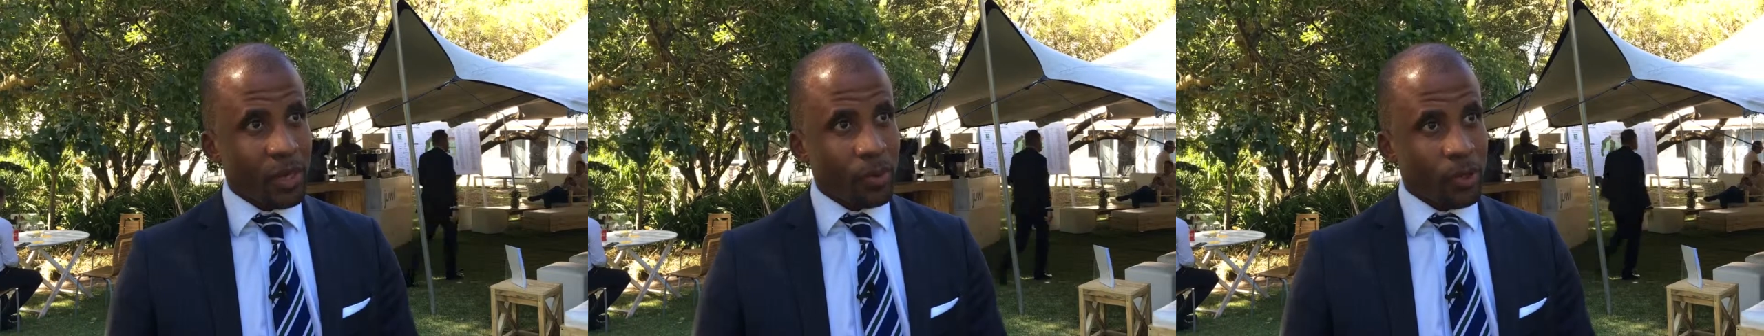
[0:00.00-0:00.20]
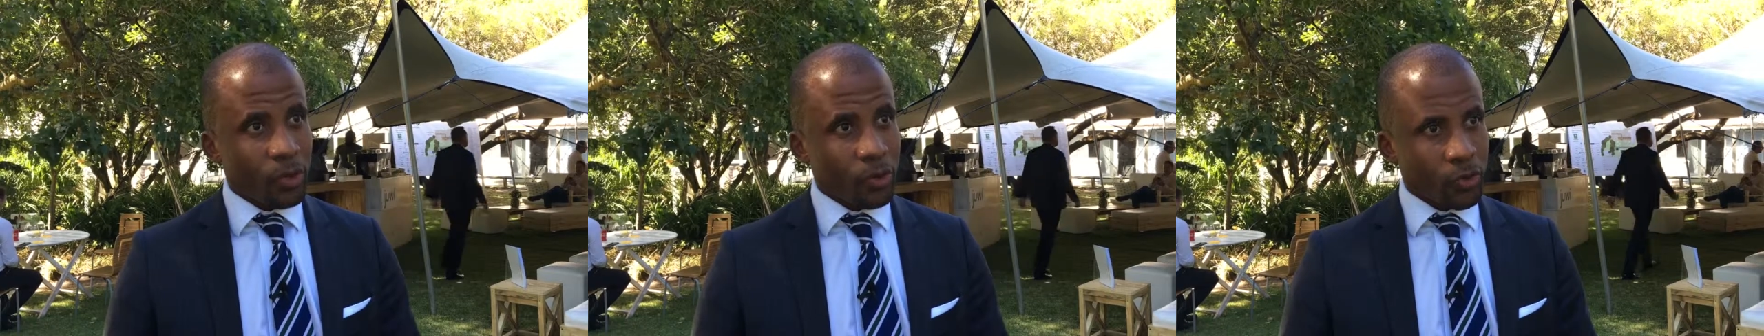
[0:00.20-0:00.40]

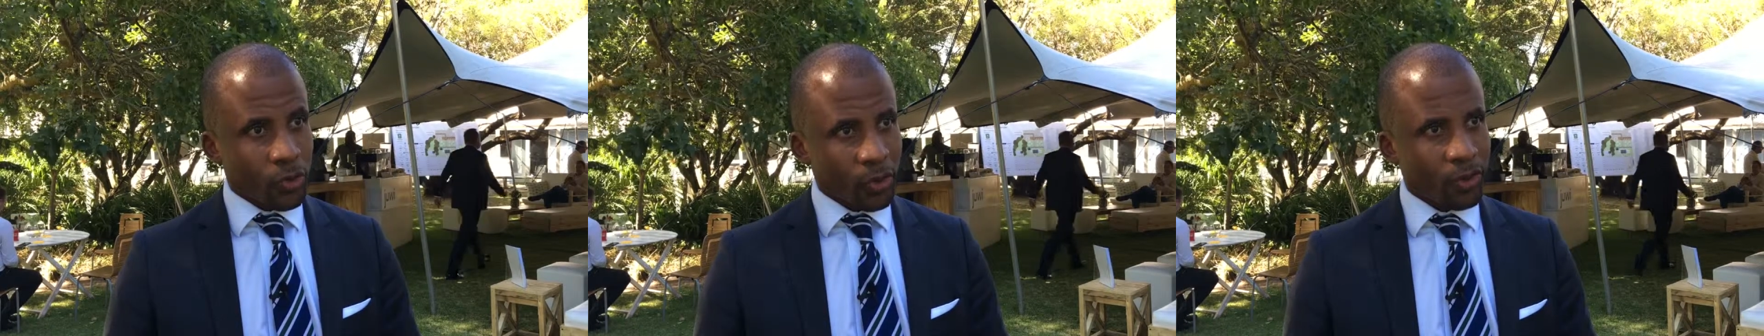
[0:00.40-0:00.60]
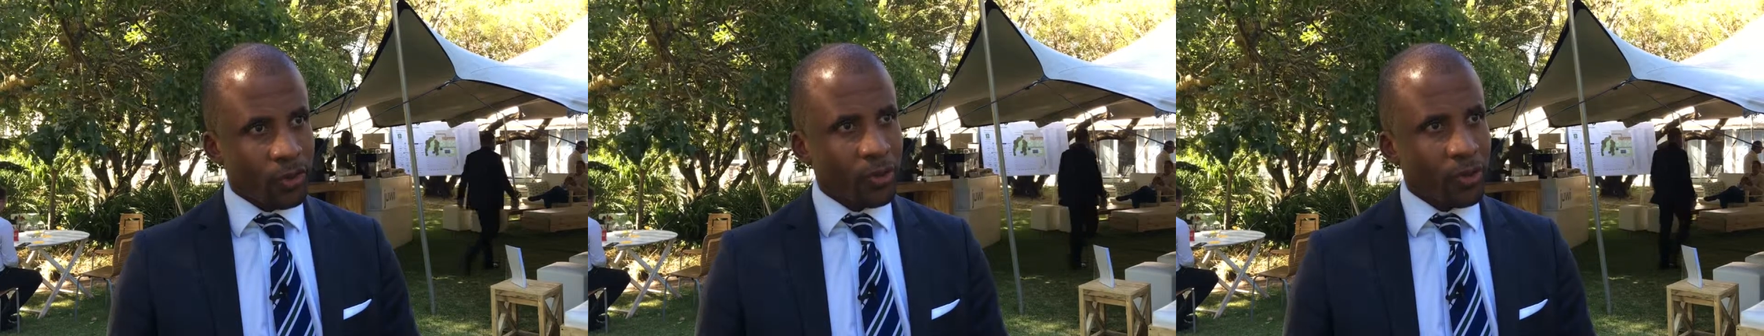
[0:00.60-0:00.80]
our
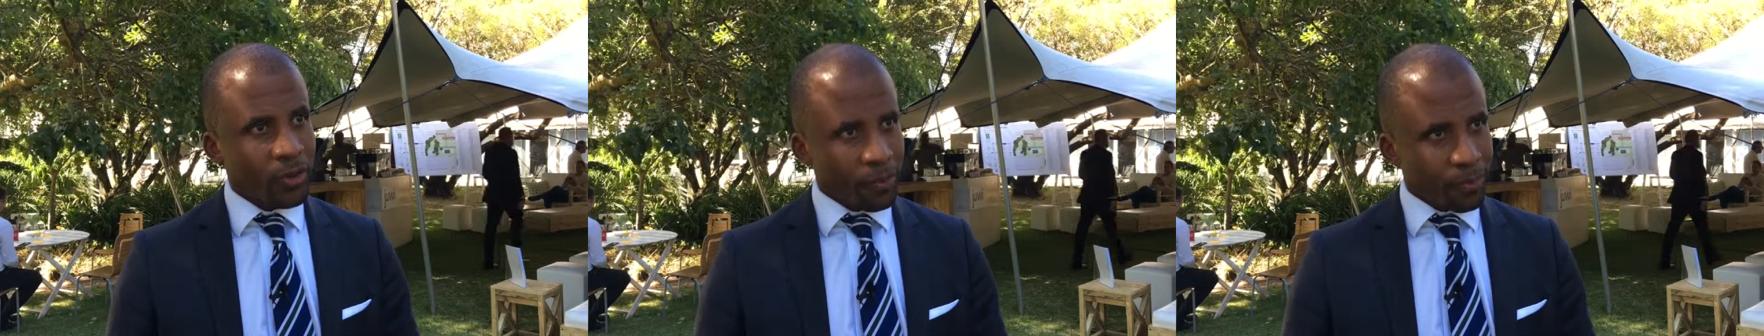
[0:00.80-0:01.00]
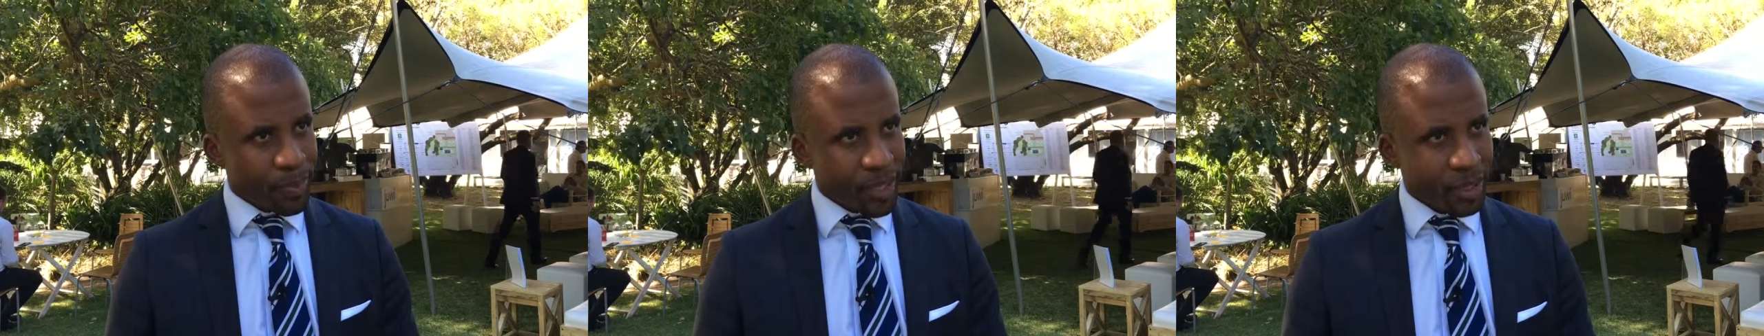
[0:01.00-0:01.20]
growth on
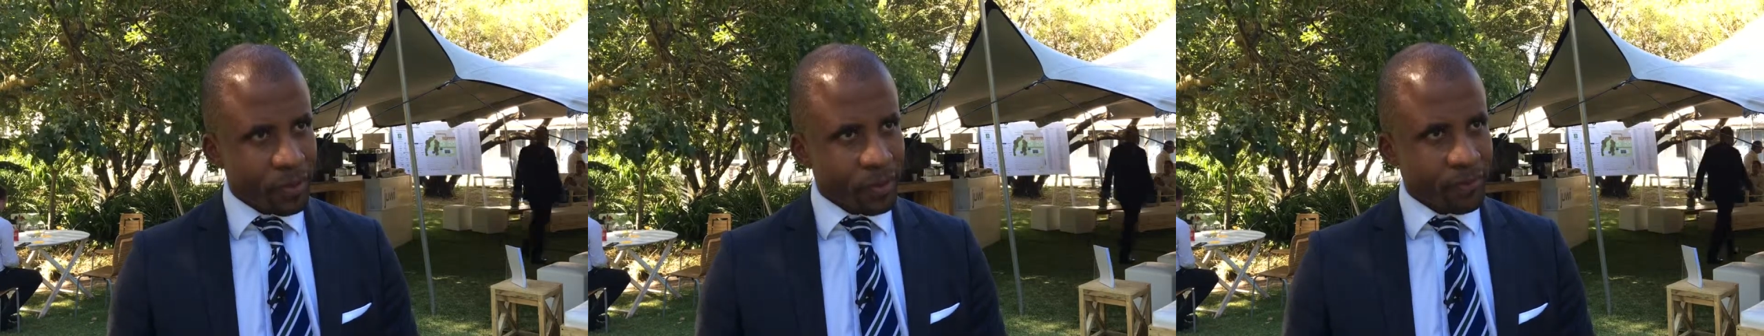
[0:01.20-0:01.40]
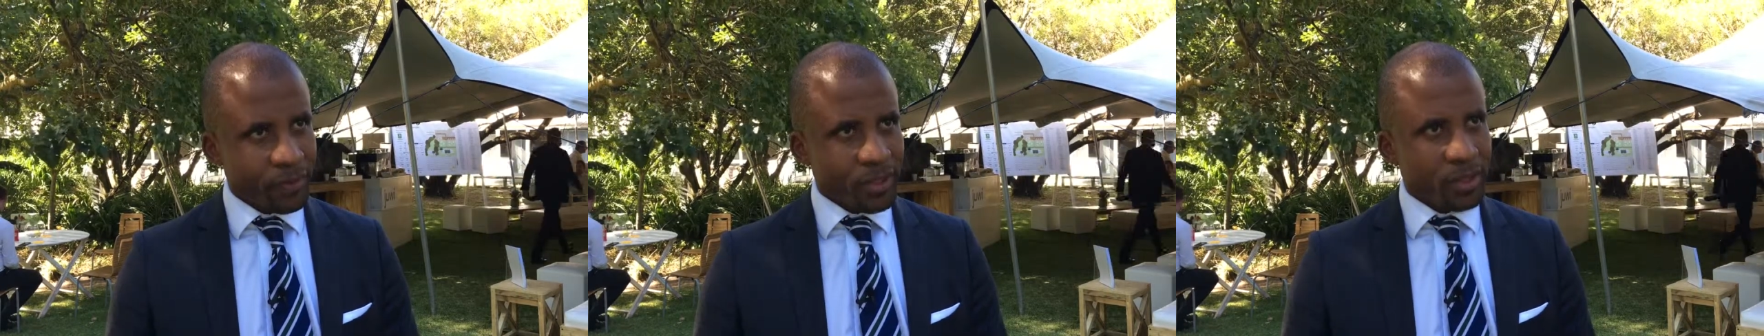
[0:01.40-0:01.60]
the back
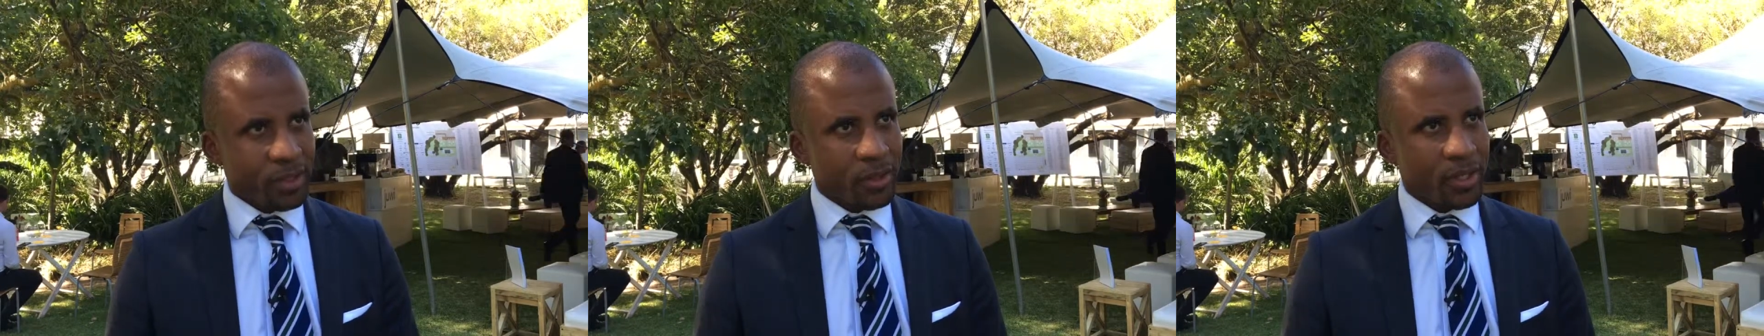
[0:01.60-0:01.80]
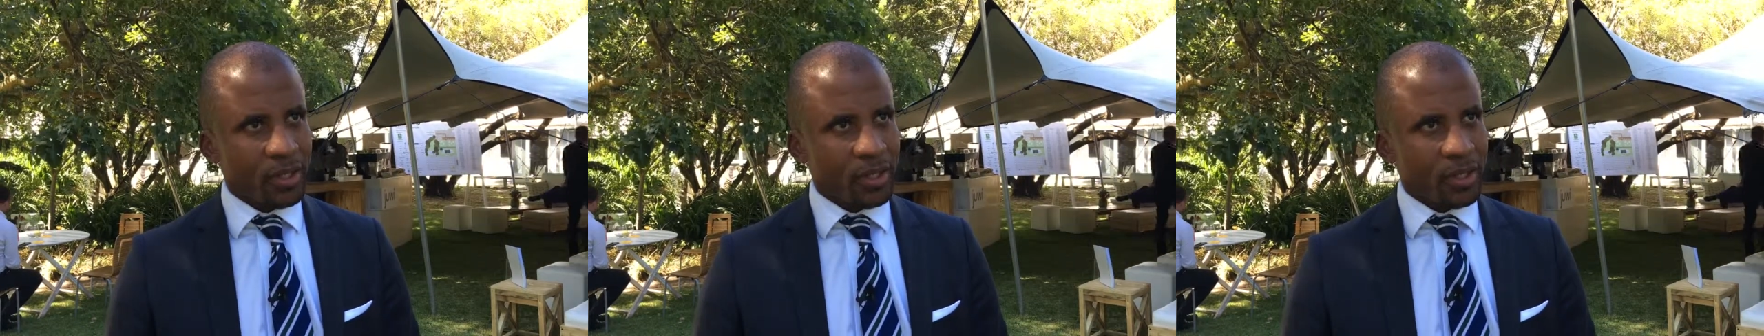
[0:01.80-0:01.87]
of this,